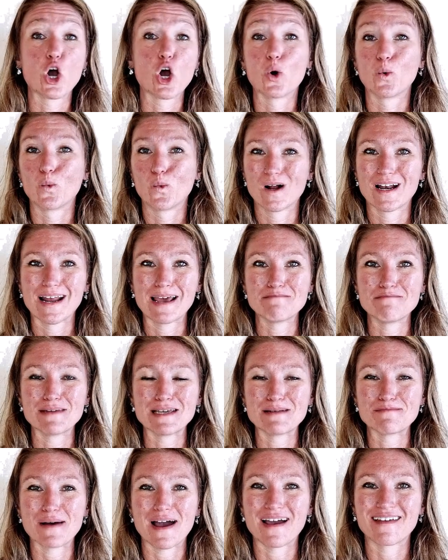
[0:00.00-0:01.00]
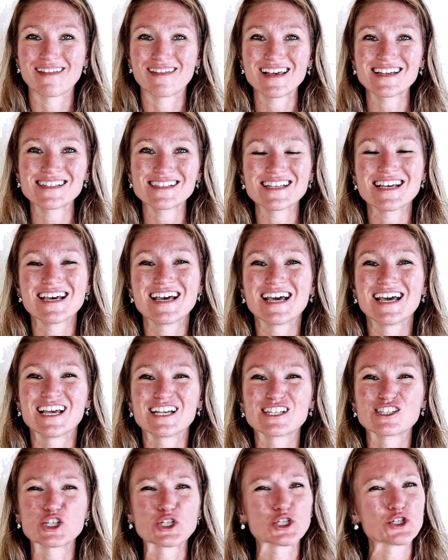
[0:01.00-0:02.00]
What I mean by this is
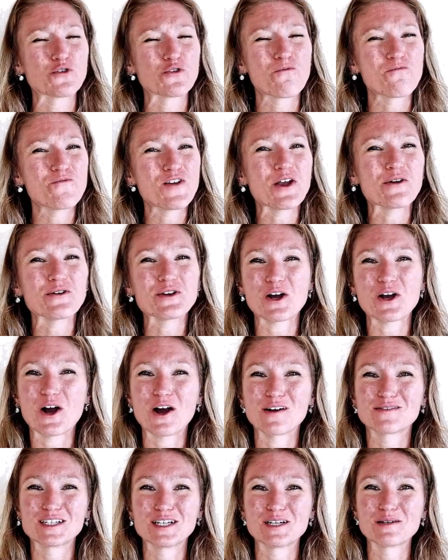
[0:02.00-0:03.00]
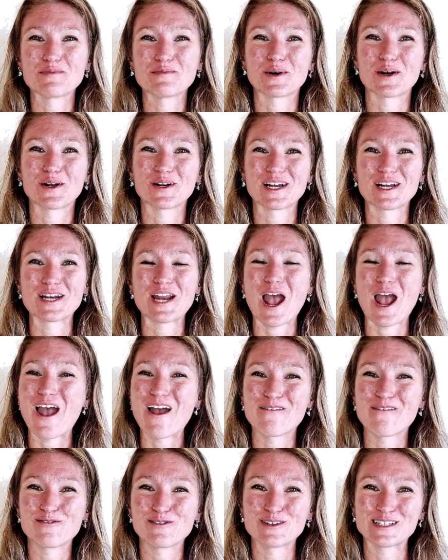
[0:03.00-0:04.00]
there's very often a part in
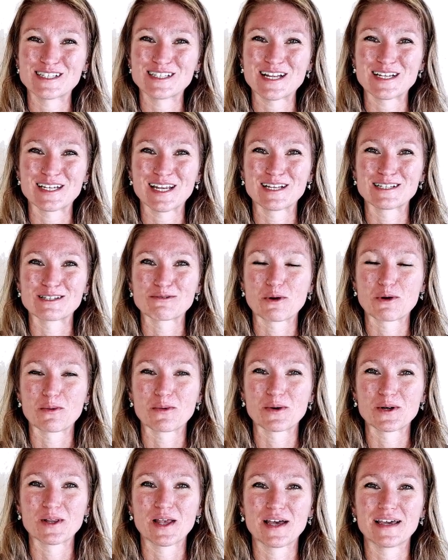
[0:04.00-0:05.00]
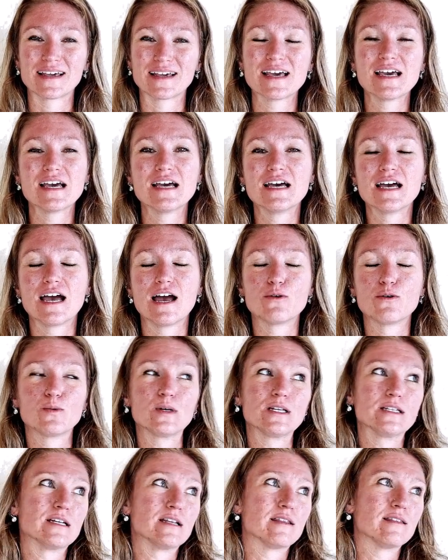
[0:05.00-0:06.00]
every sentence where we're like, and we
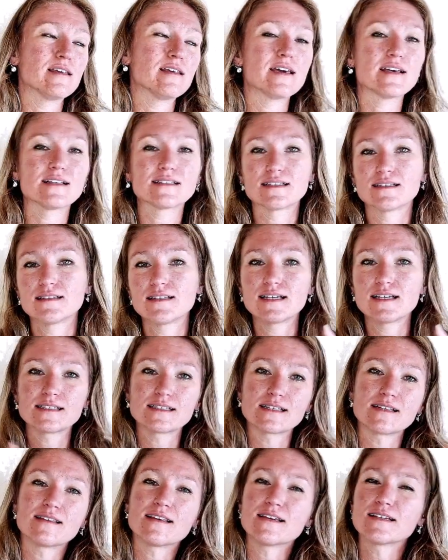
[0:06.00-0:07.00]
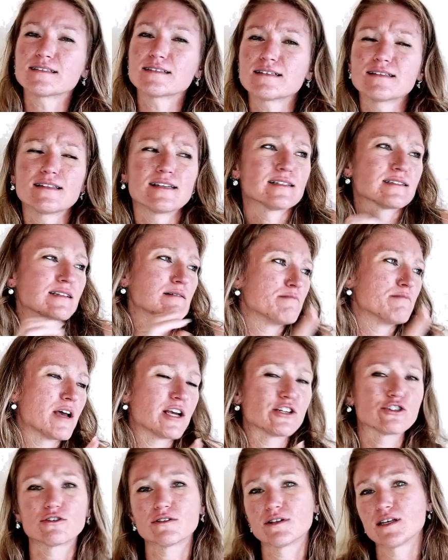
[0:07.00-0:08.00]
did this and this and this and this and
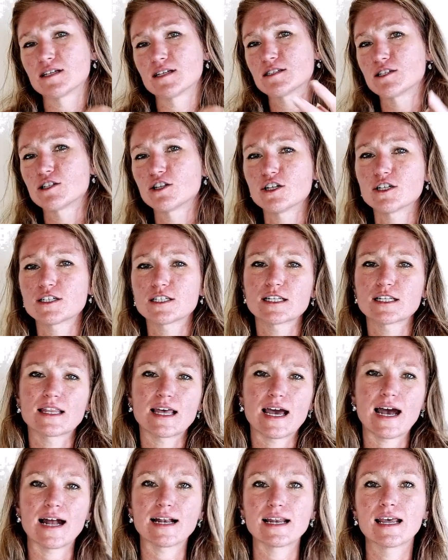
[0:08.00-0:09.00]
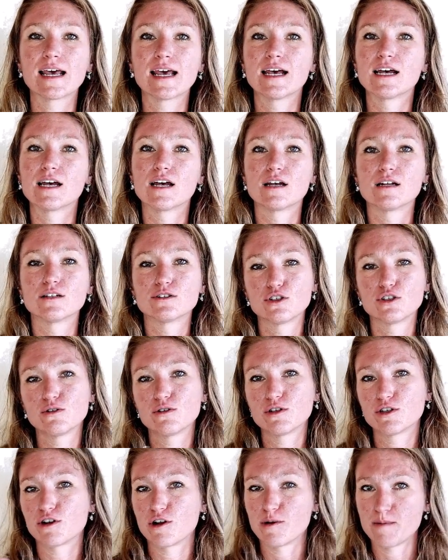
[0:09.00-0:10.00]
measured this and looked at that to
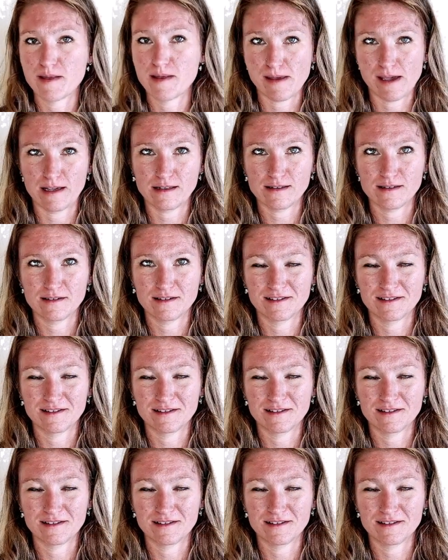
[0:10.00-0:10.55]
determine this.